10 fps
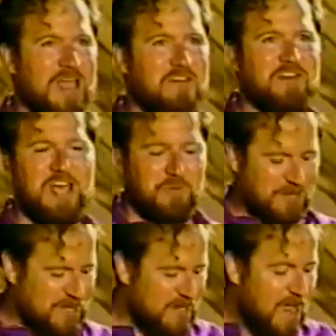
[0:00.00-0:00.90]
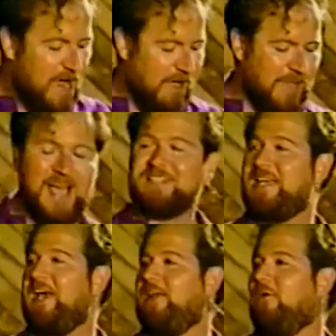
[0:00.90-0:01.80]
We haven't had one yet. Our
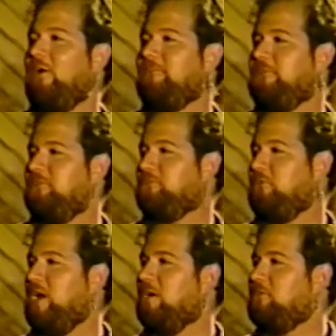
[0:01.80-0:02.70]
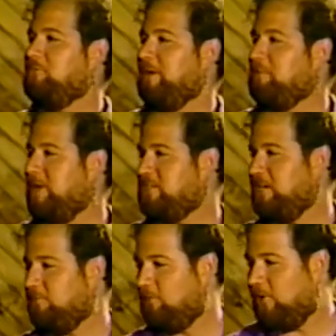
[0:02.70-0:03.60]
last category for this round is picked by
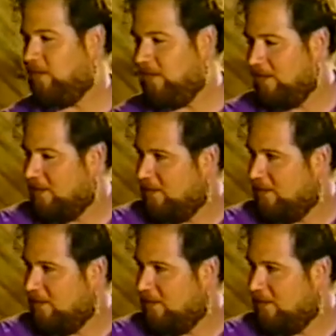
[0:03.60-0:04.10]
team three.